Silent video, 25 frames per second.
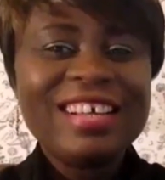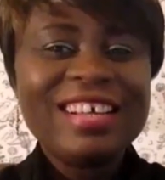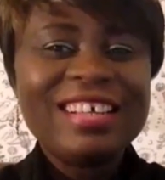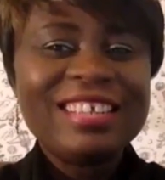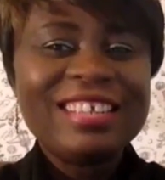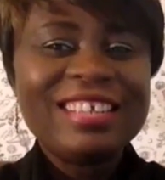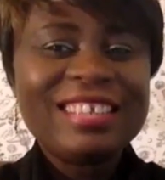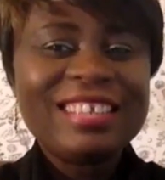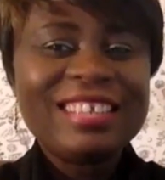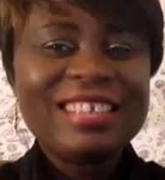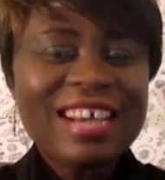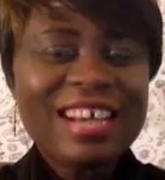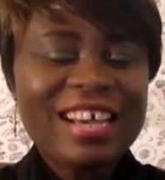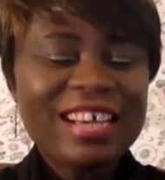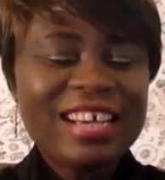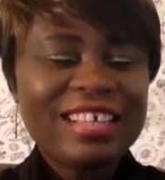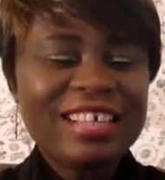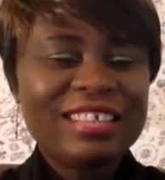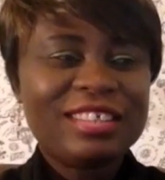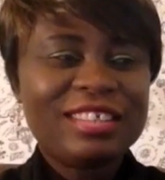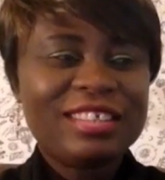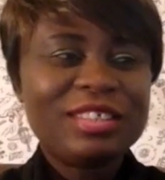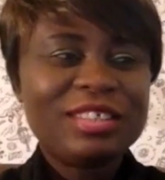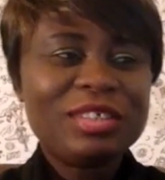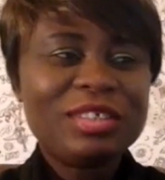
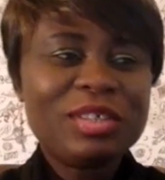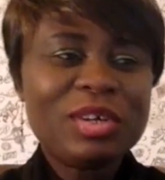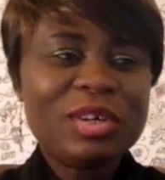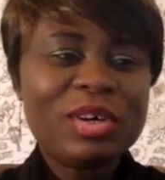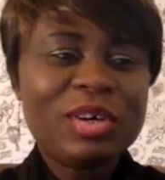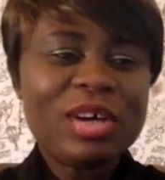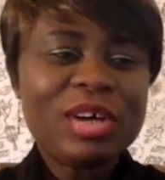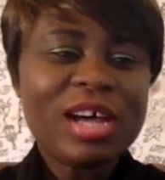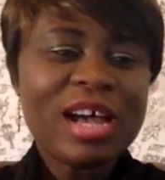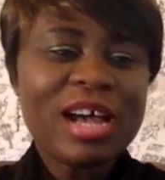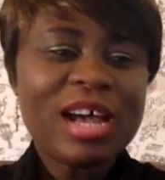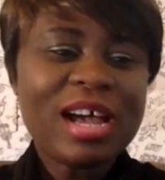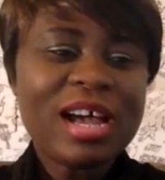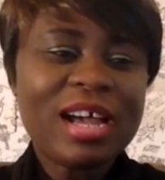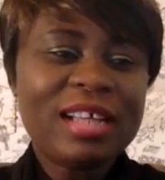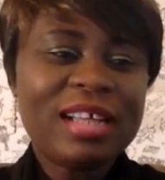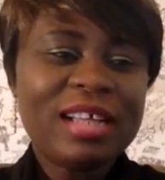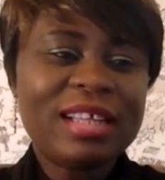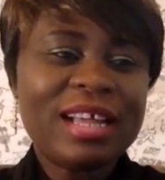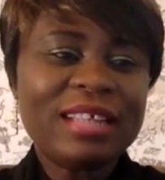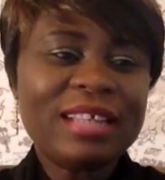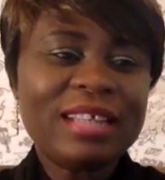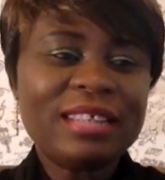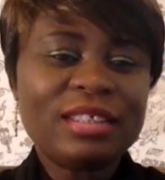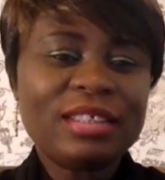Nice.
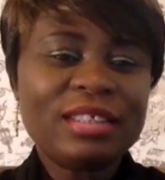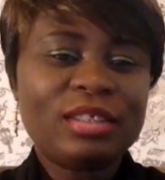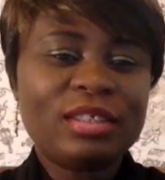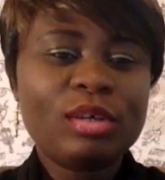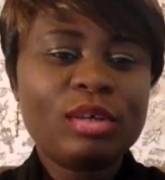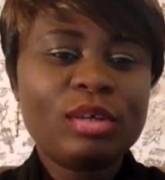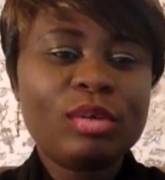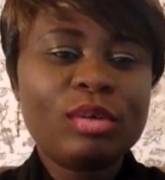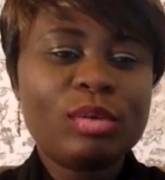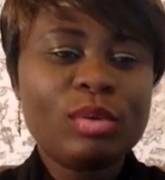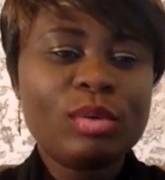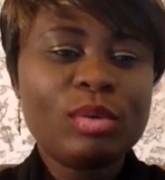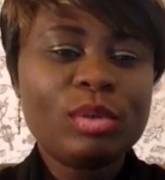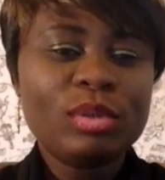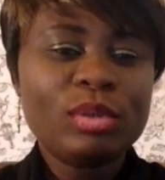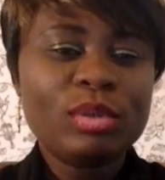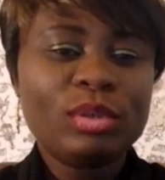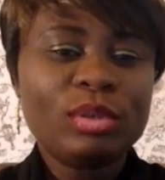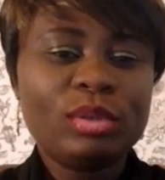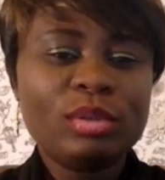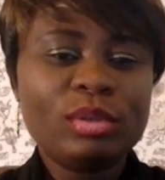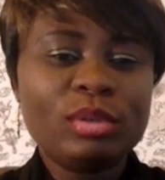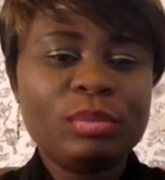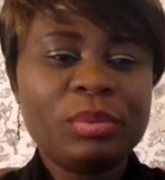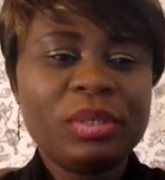That is so good
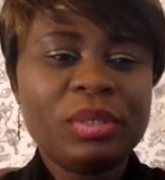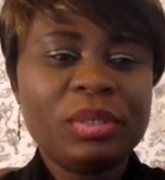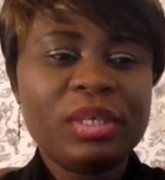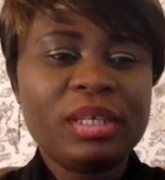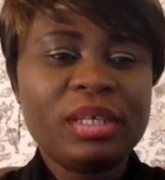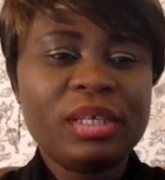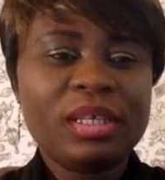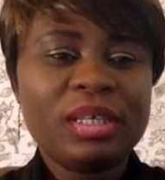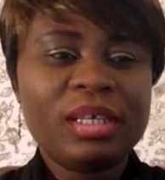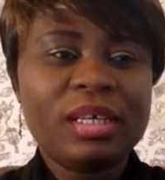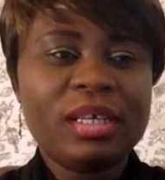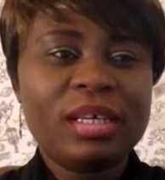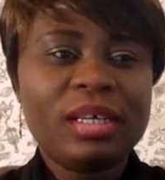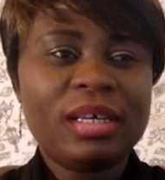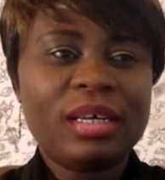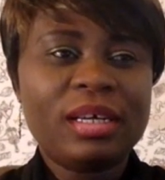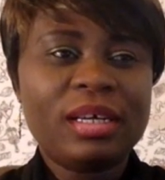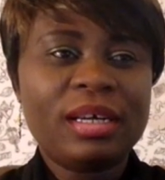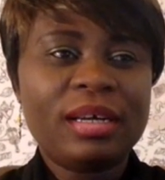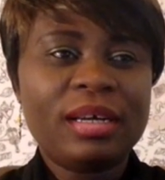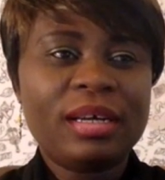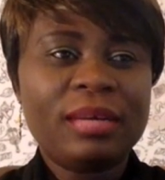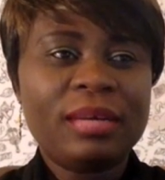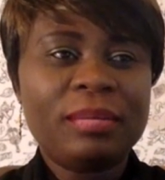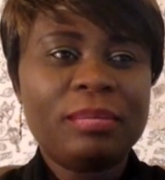to be
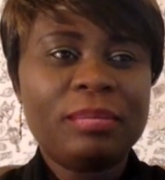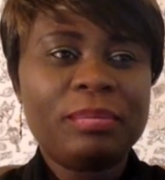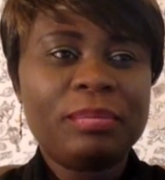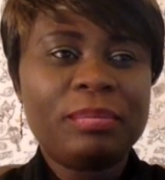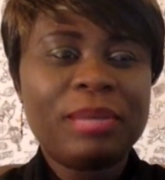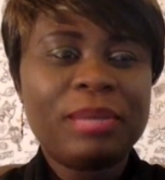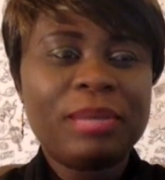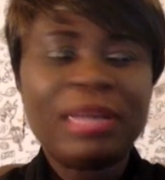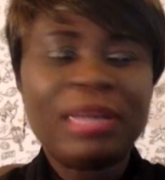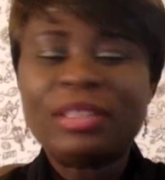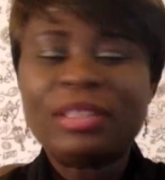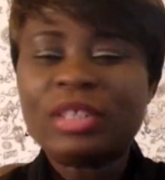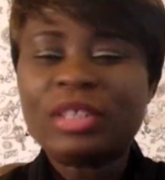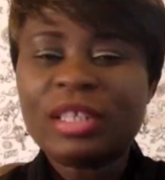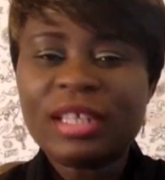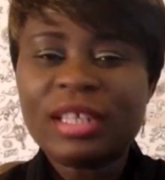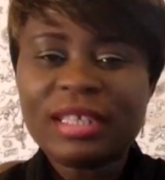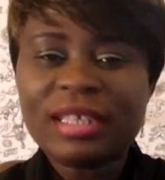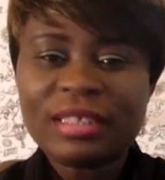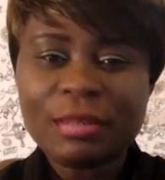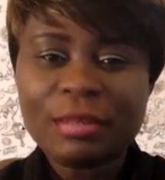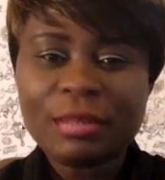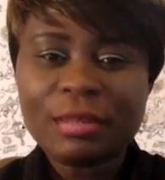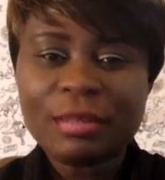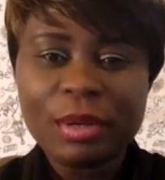
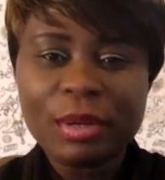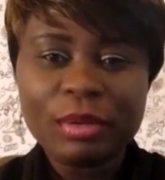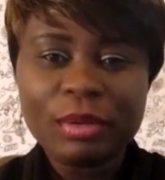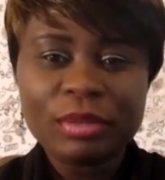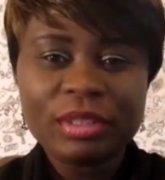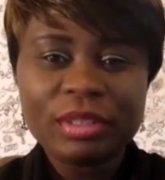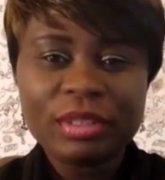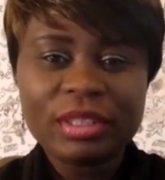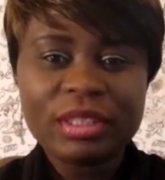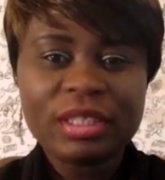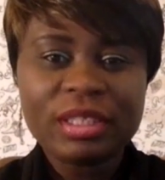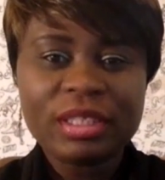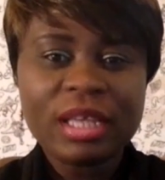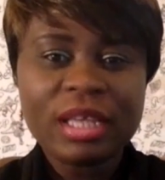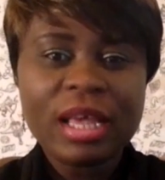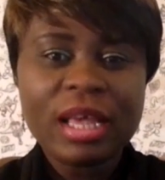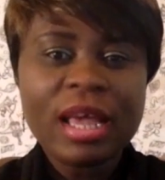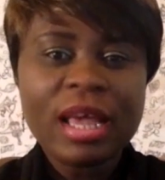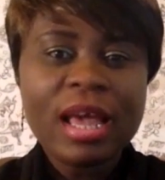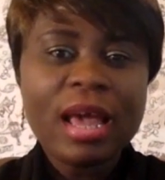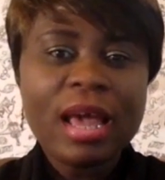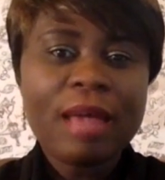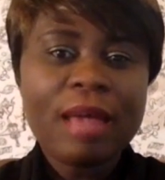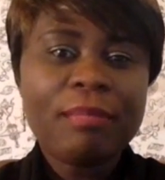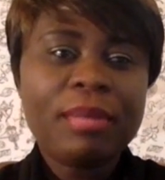passionate about this
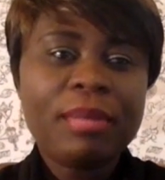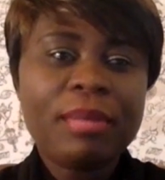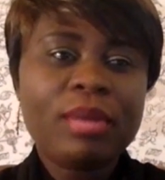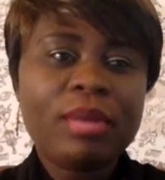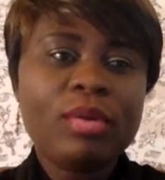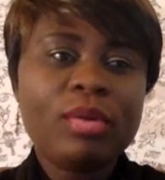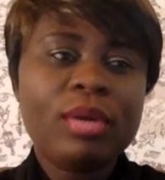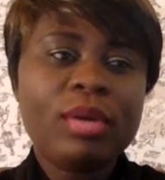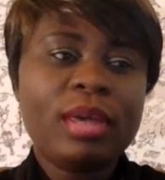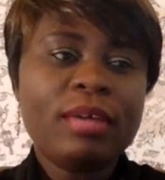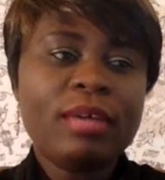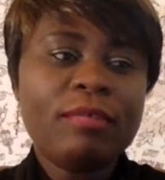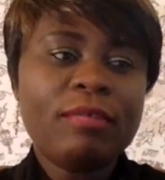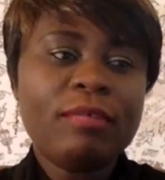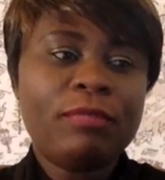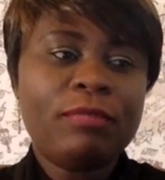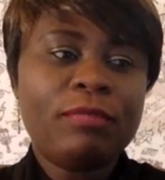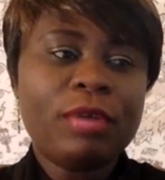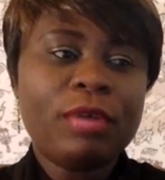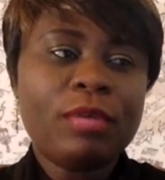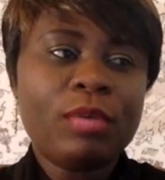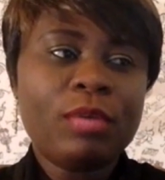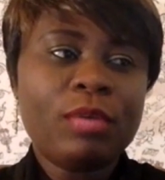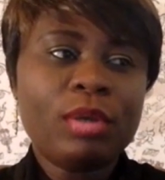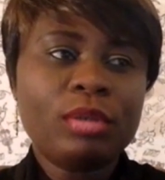and be looking
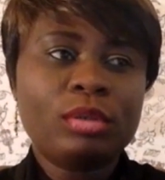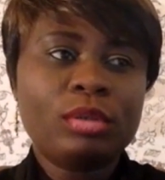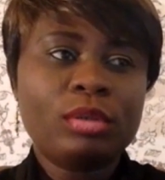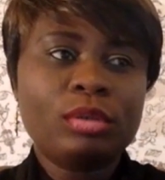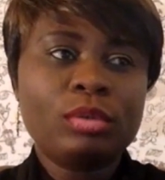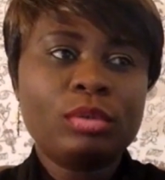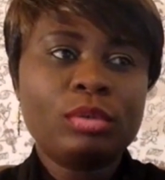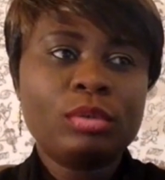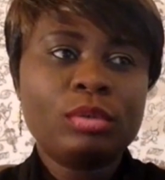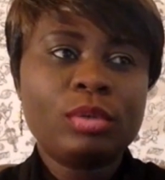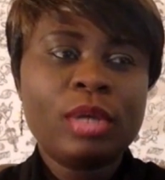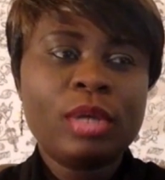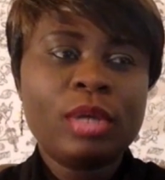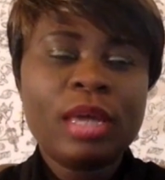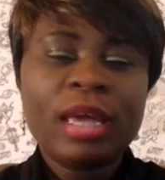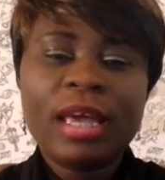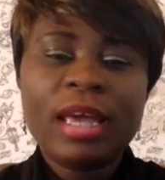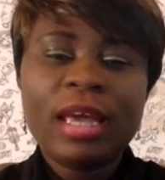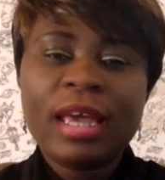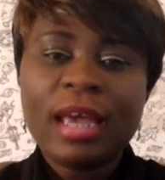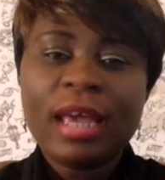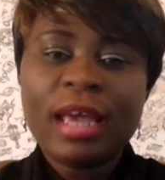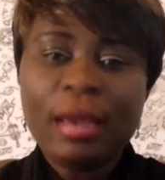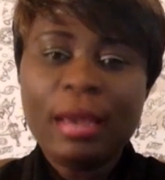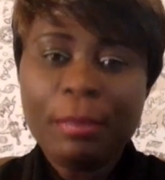forward to
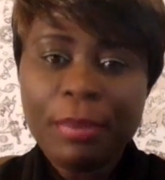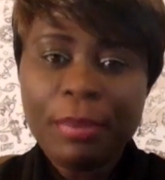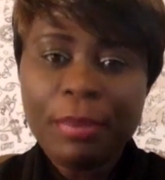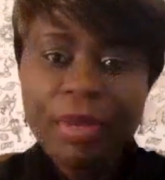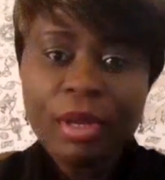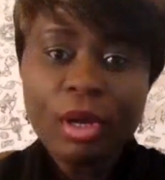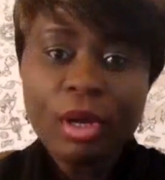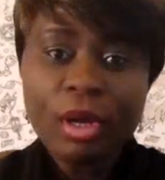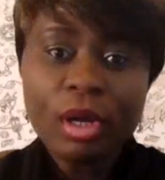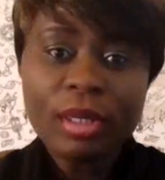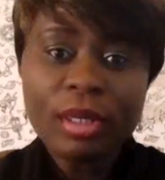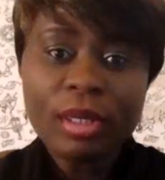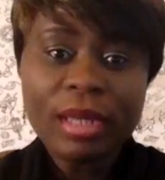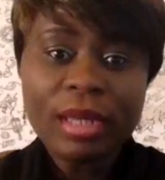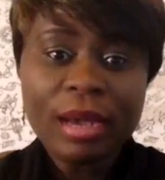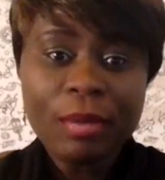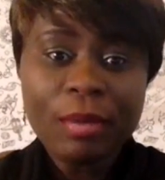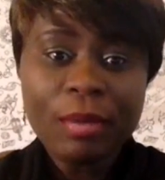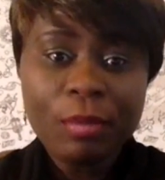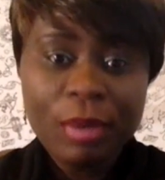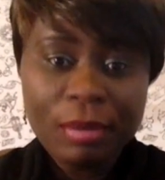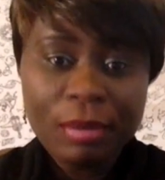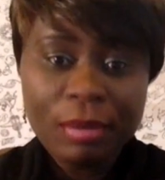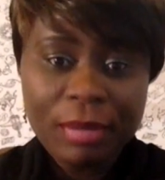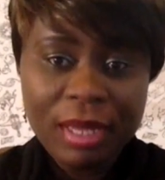helping
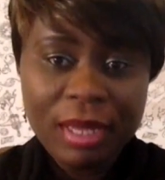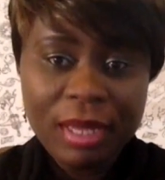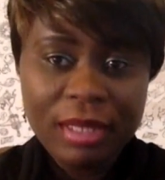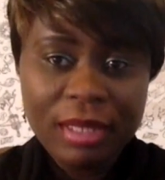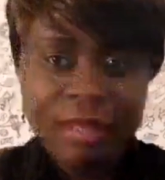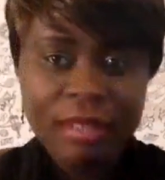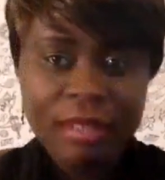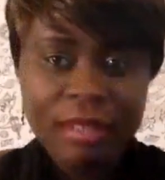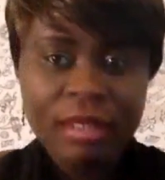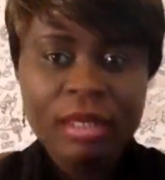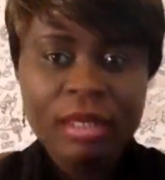other women.